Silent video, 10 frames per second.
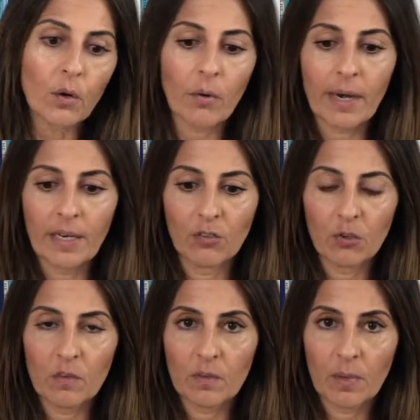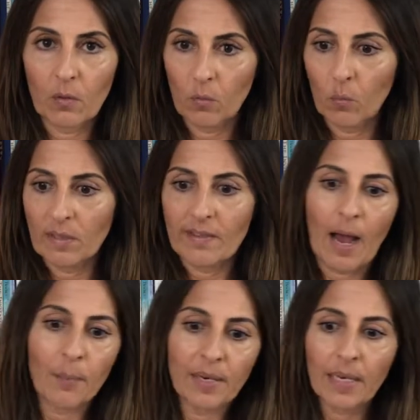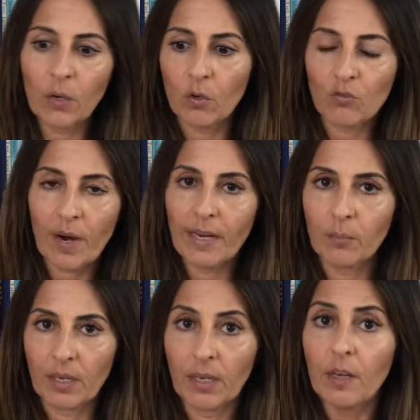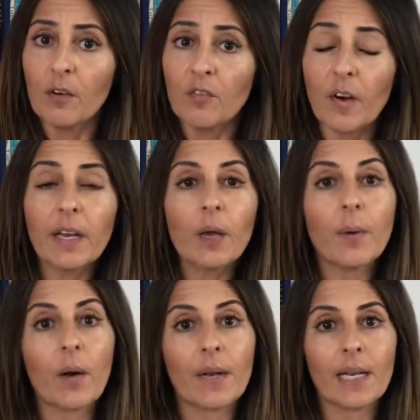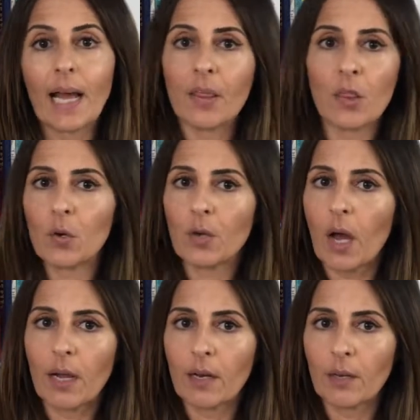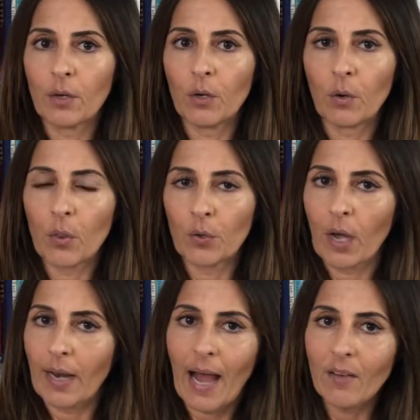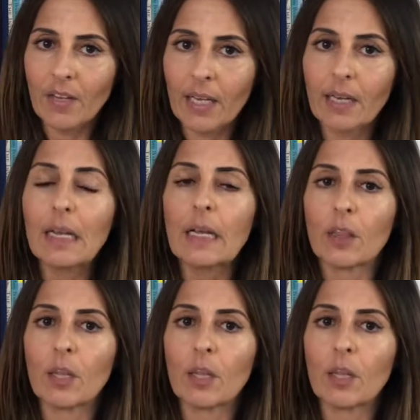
cracking jokes about what's happening or try to be funny about it, and they're not having it,